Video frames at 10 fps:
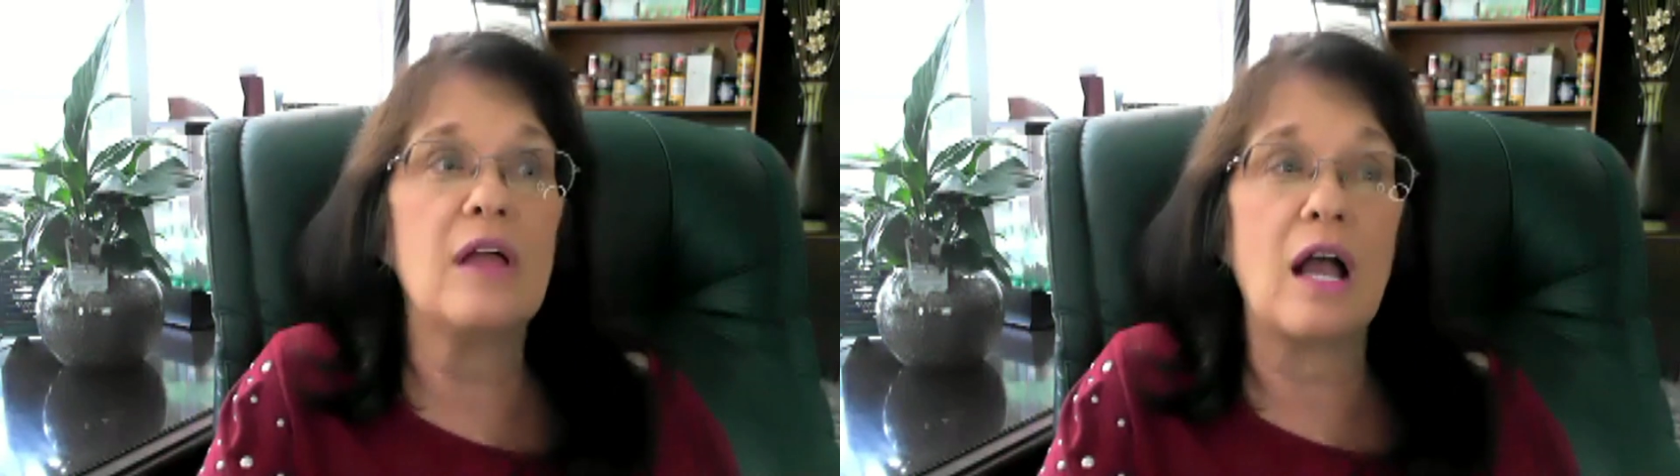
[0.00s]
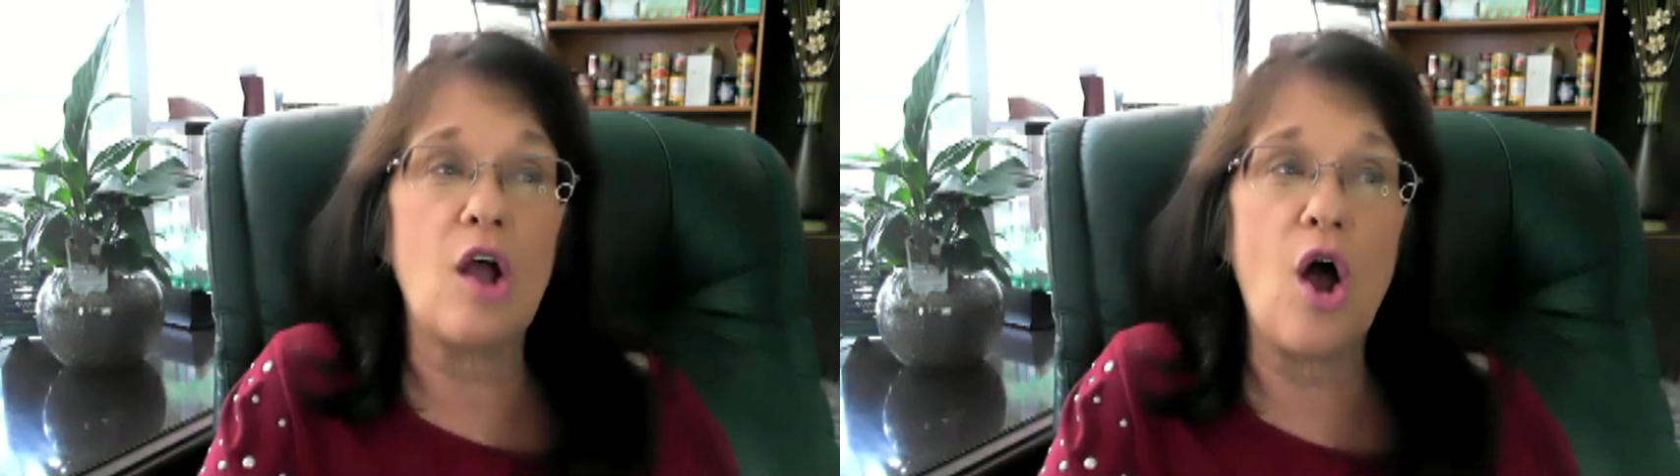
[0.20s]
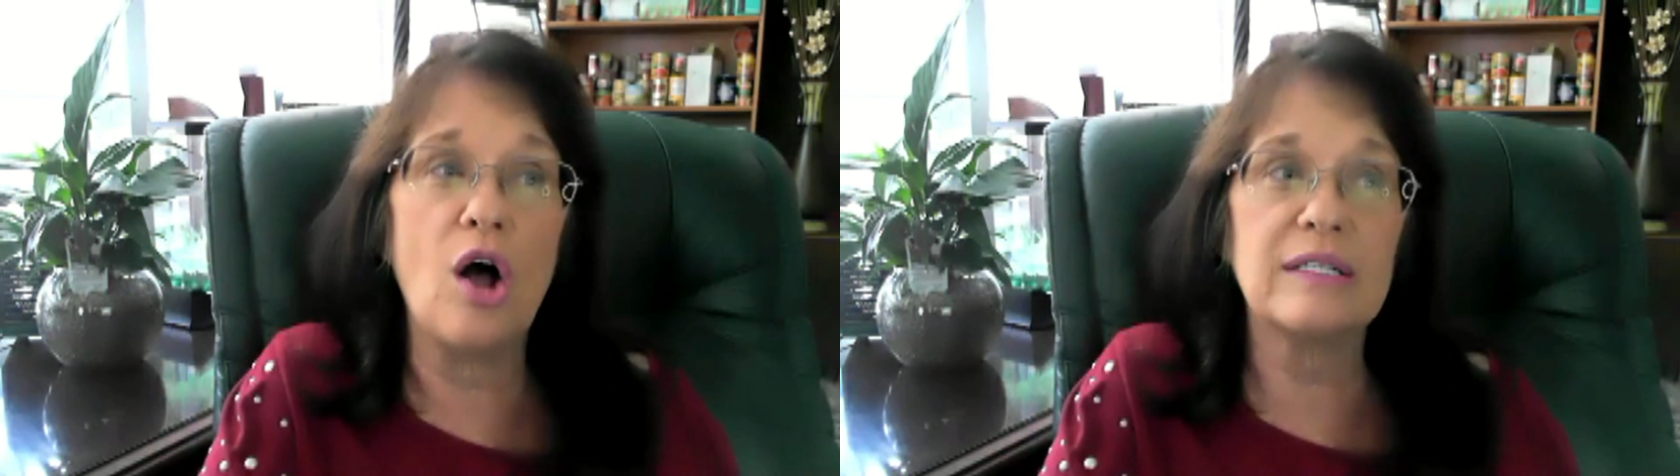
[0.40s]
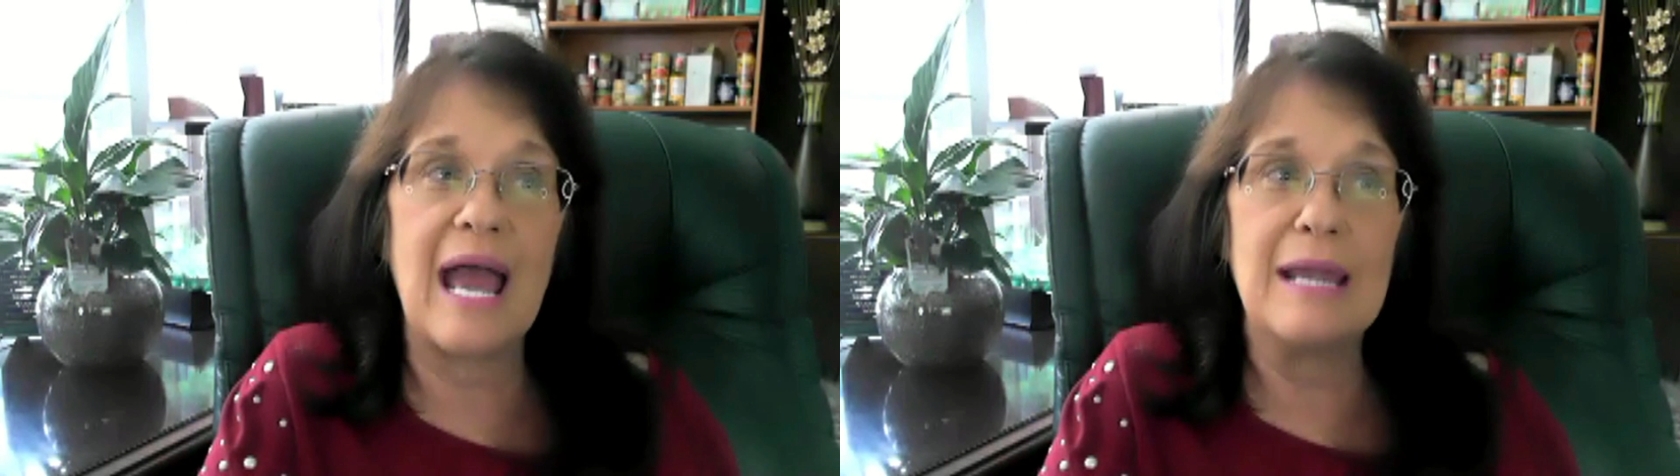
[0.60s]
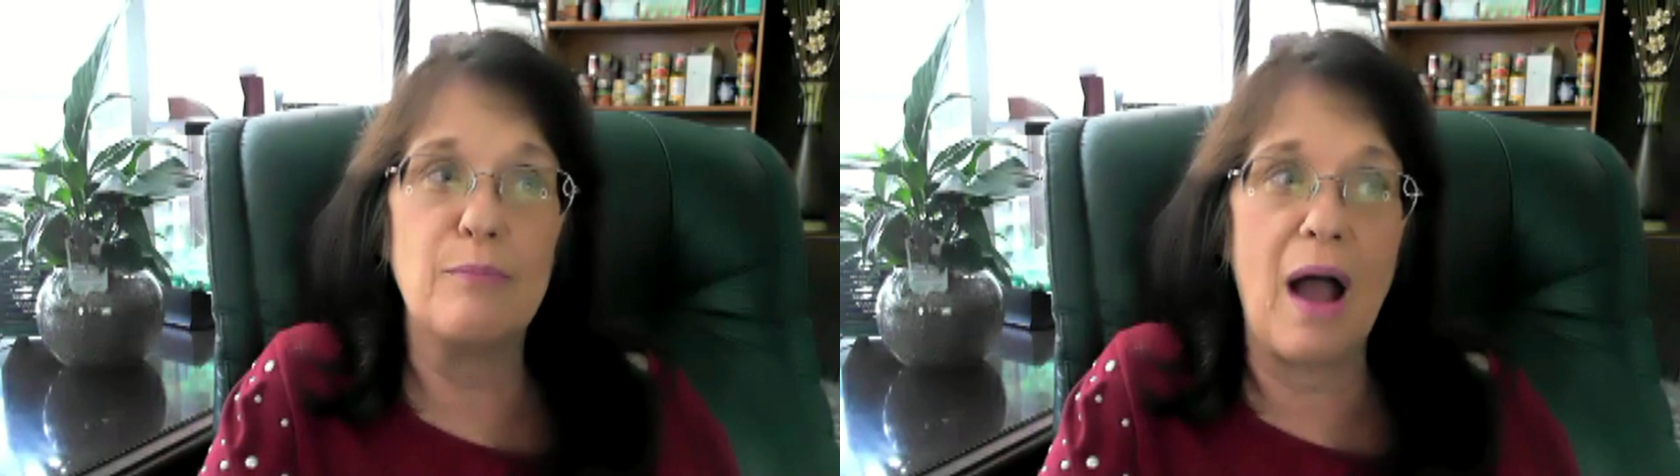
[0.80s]
uh, called
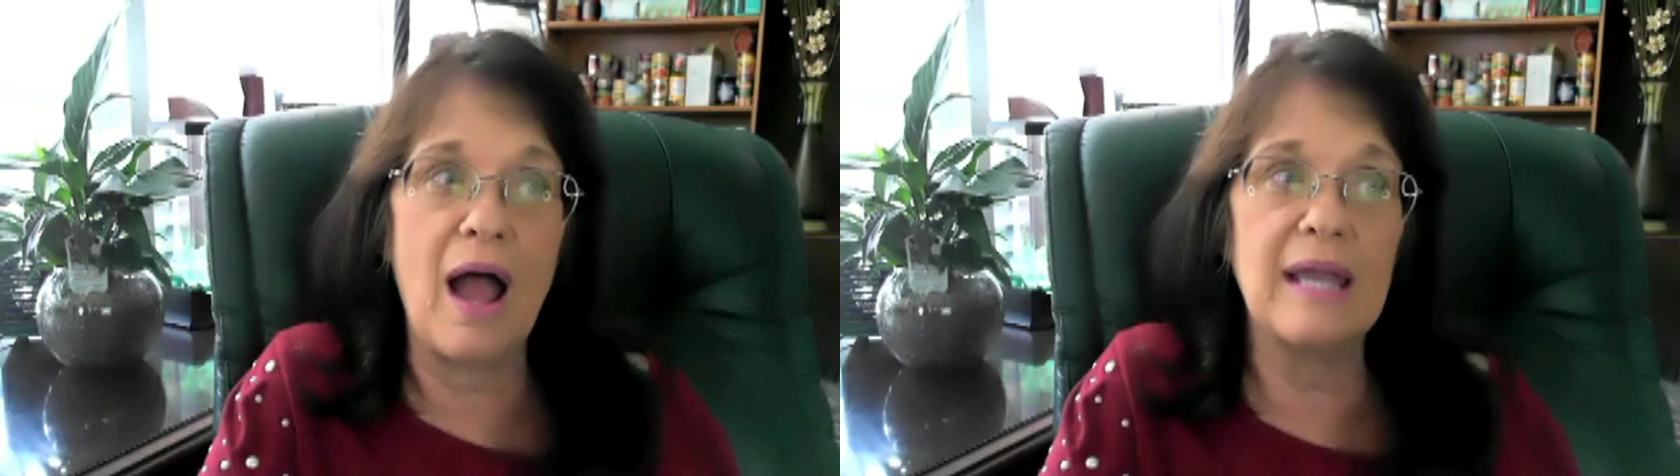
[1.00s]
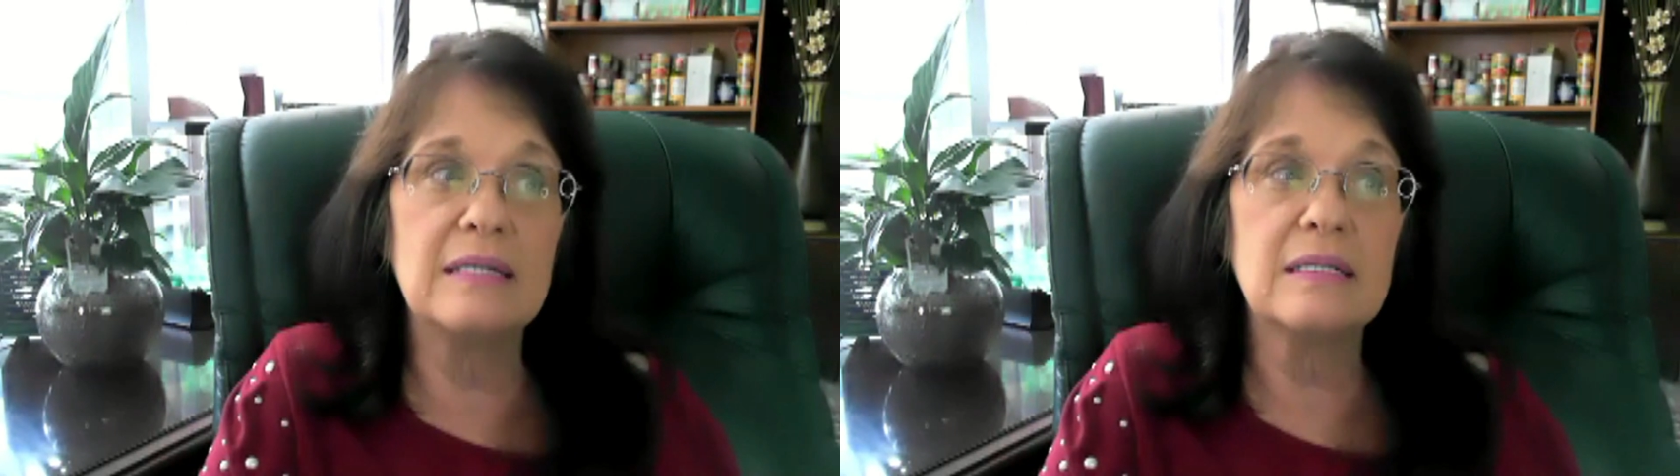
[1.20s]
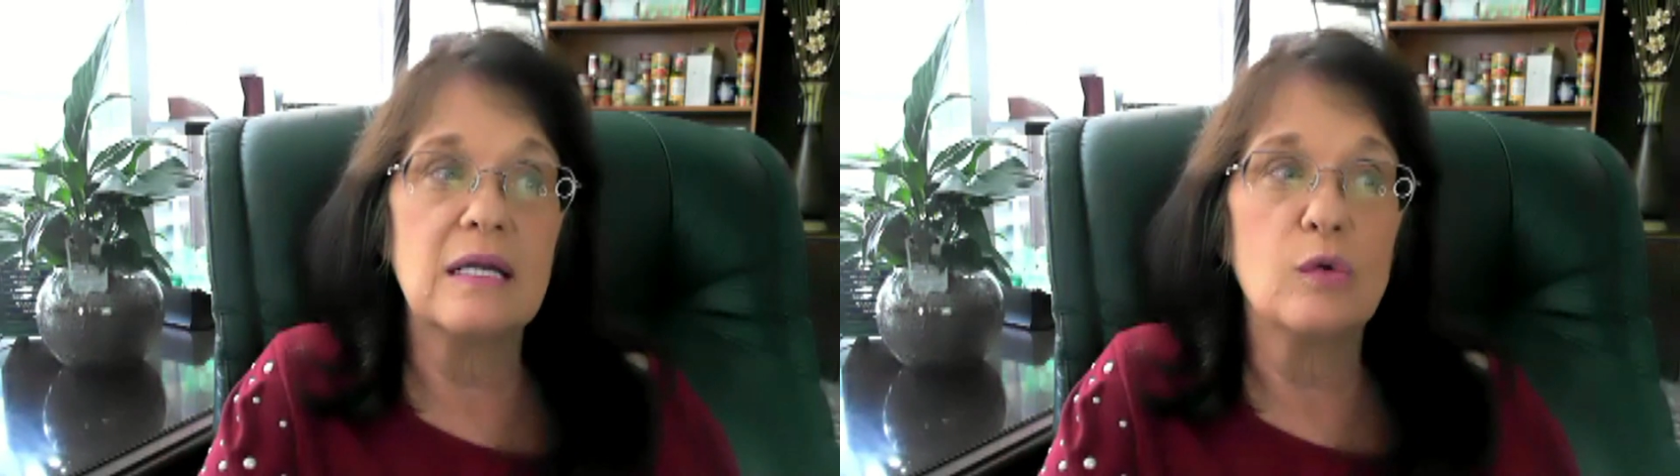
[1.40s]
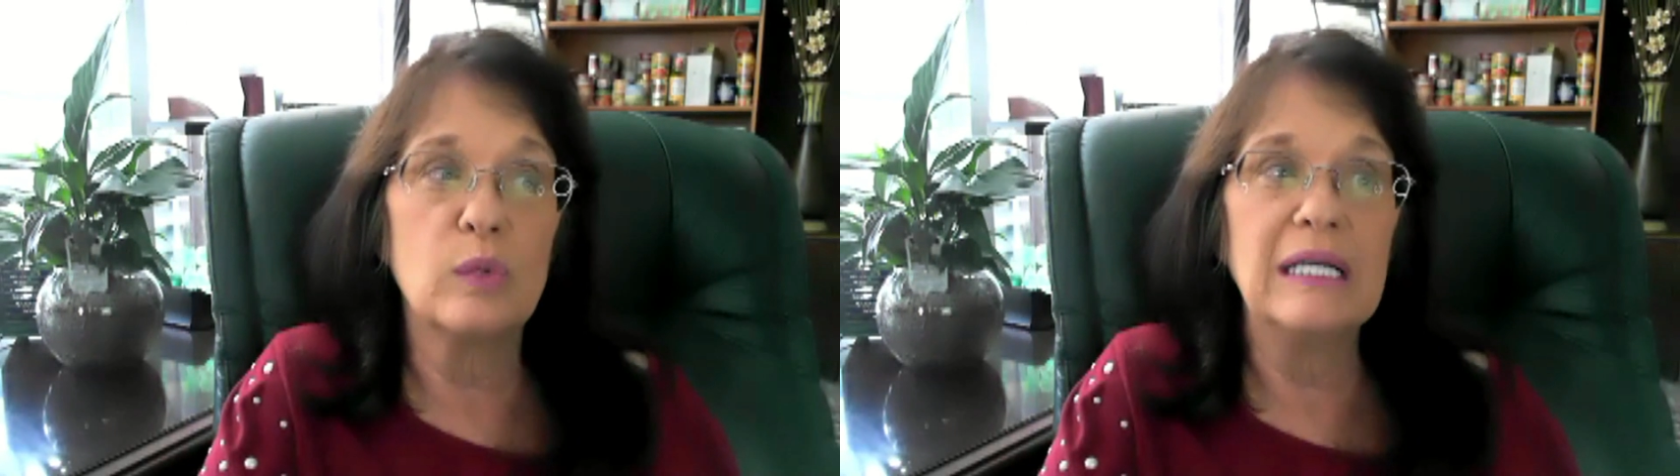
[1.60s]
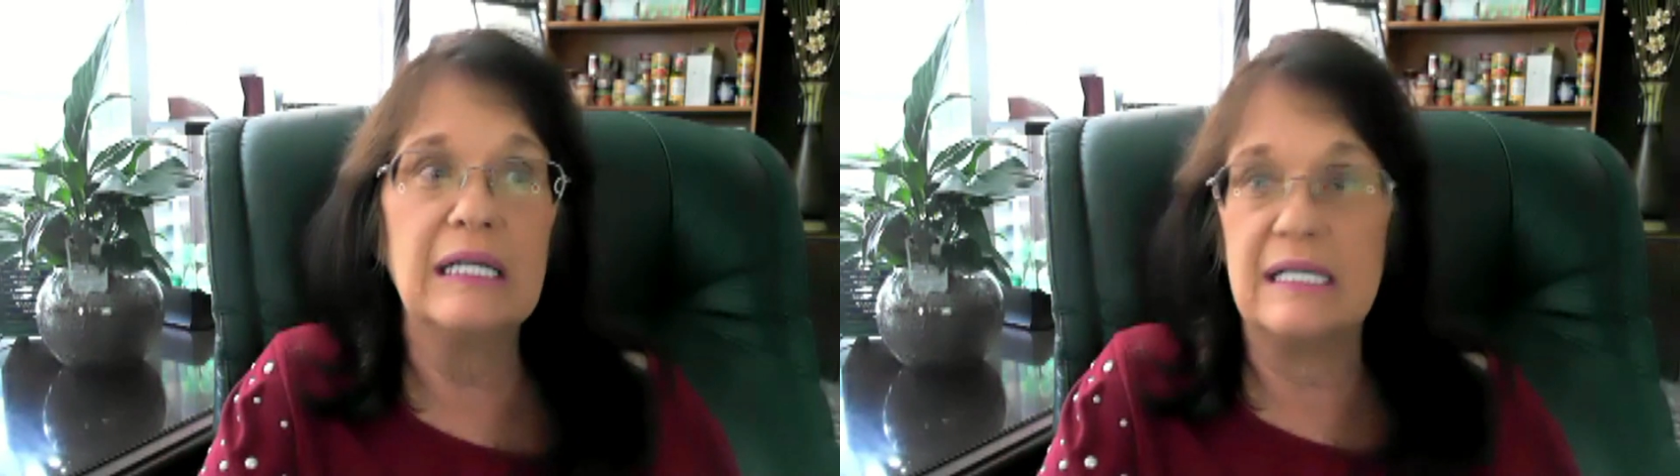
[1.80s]
A Mind
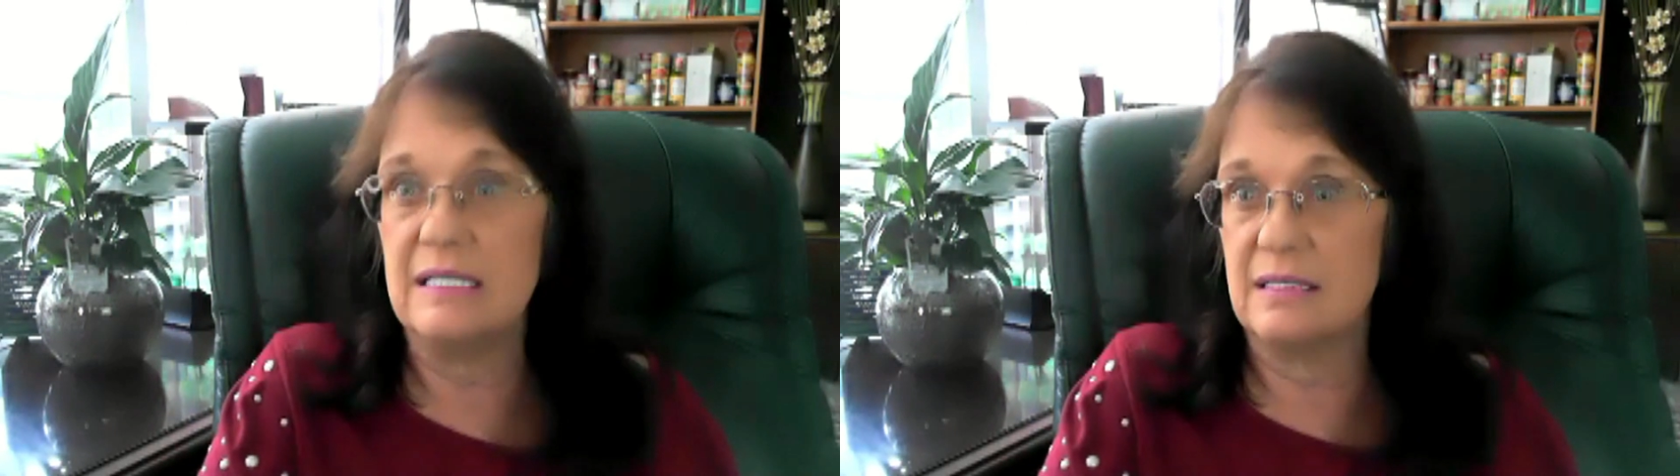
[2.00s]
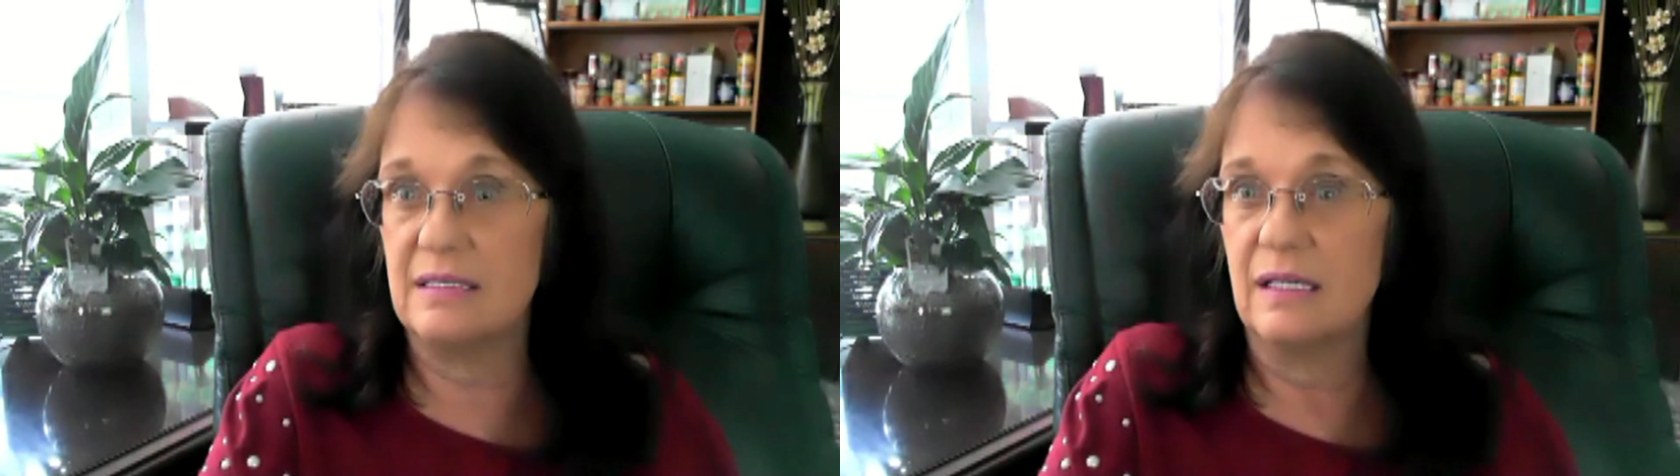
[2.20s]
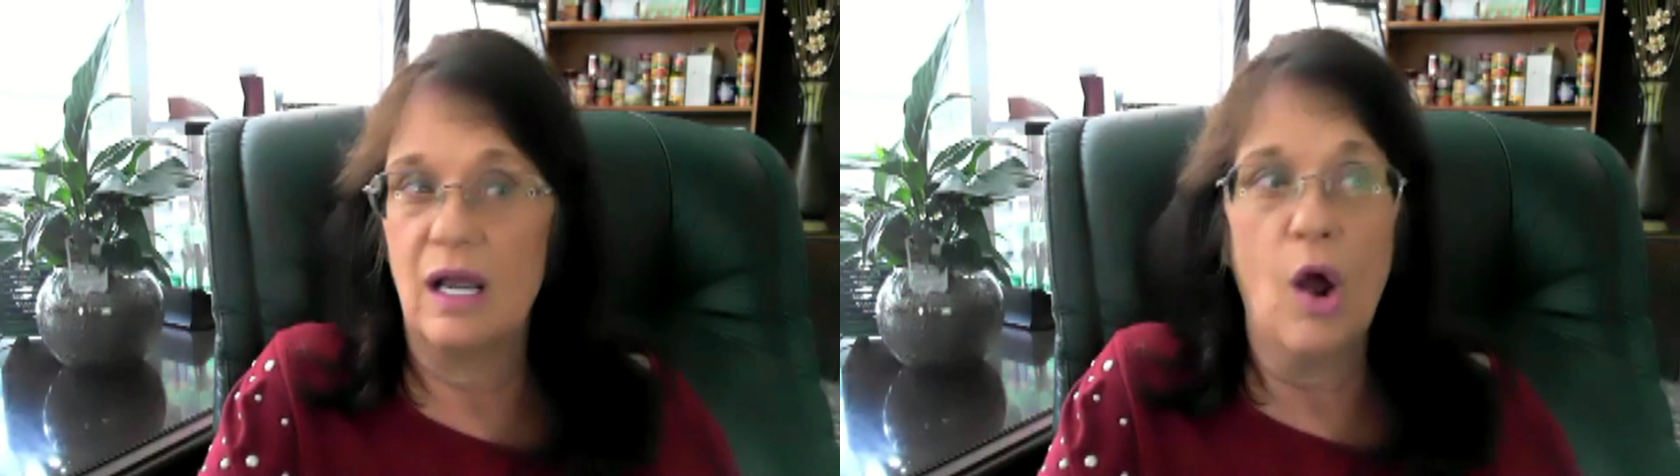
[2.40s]
Release